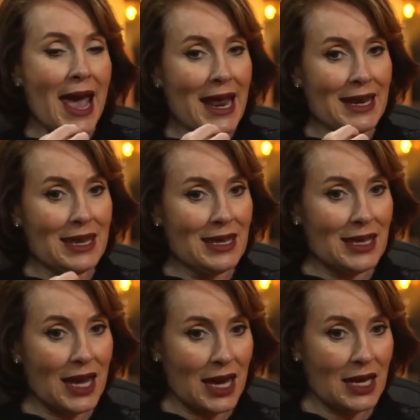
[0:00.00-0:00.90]
And
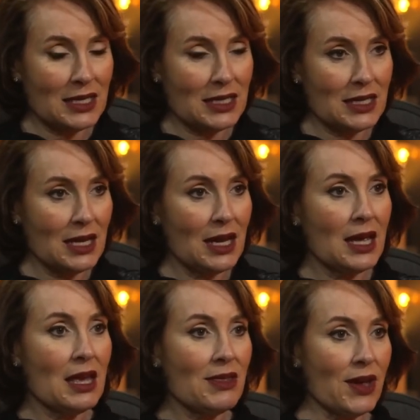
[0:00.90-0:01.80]
yet
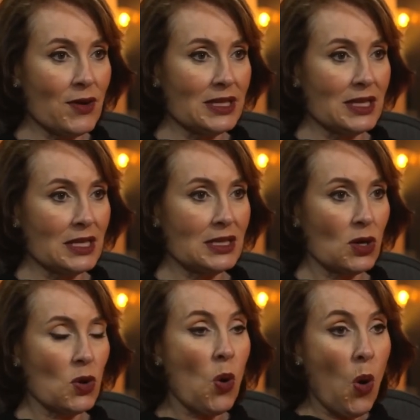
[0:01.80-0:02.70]
there is
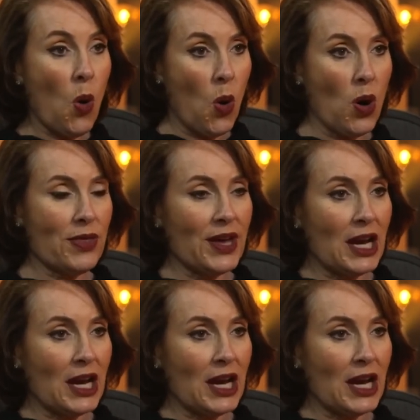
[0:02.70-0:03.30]
this core